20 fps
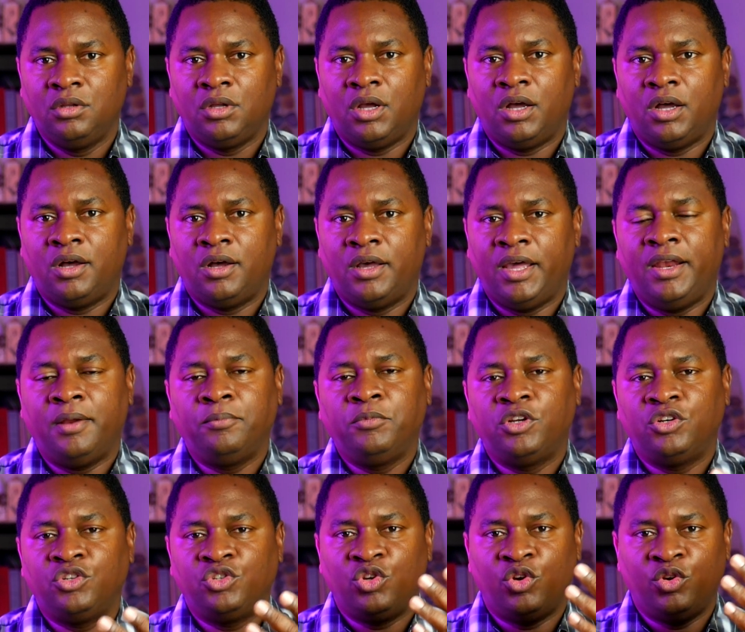and I'm
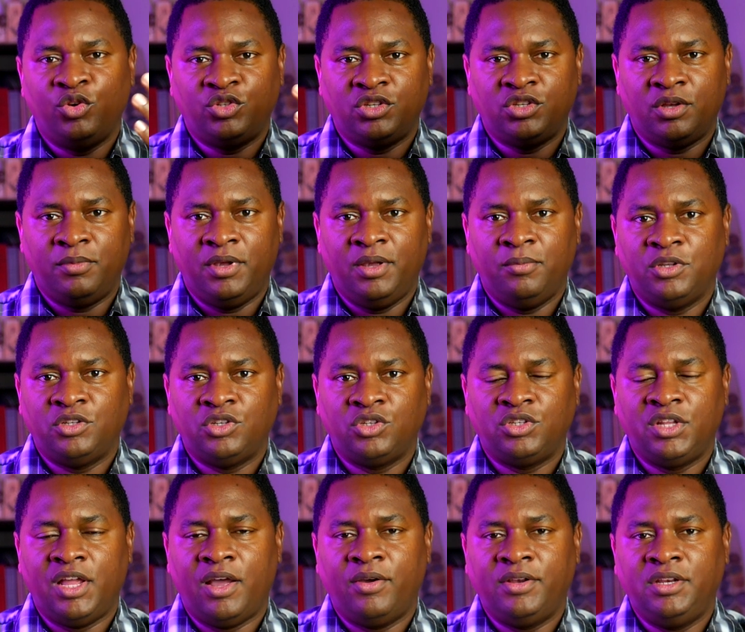going to show you some
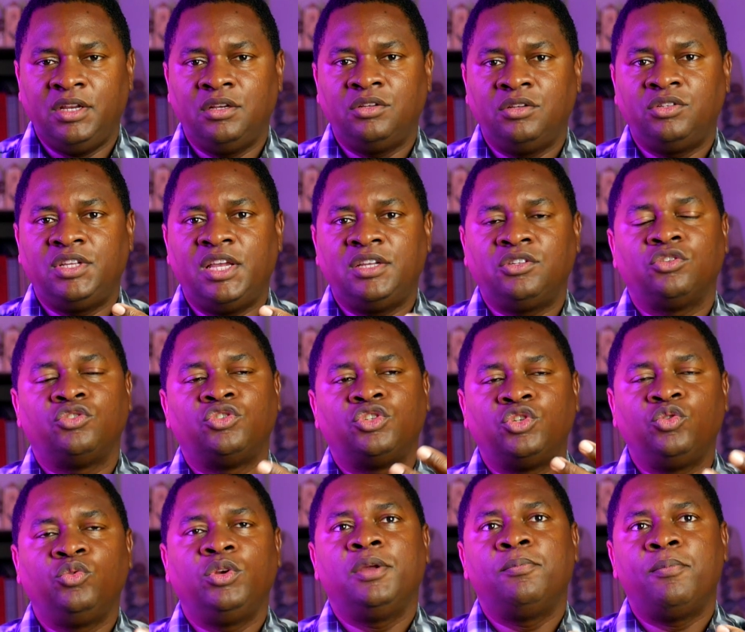images now. I did a session
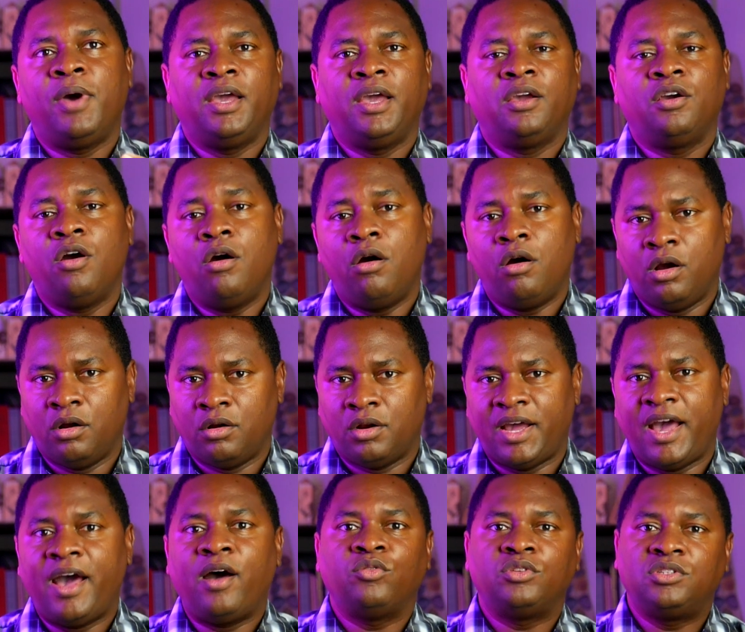shooting my car
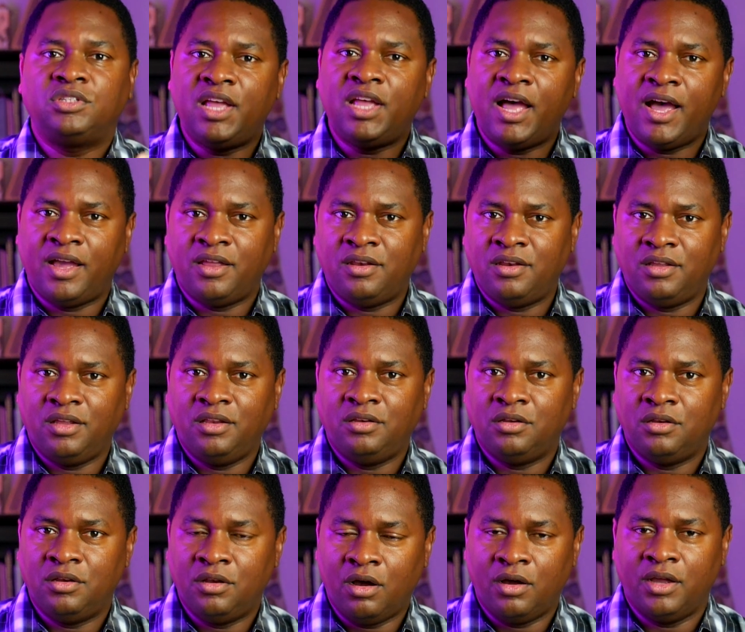outside
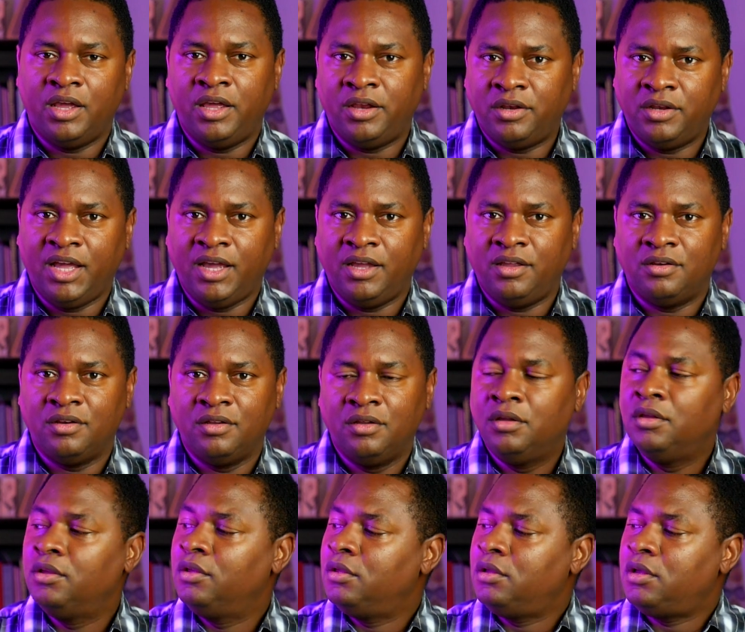at night.
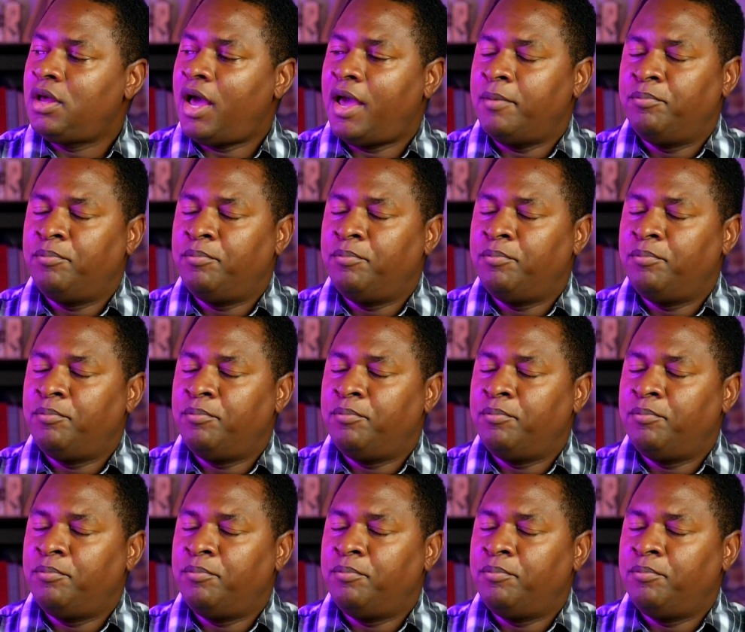I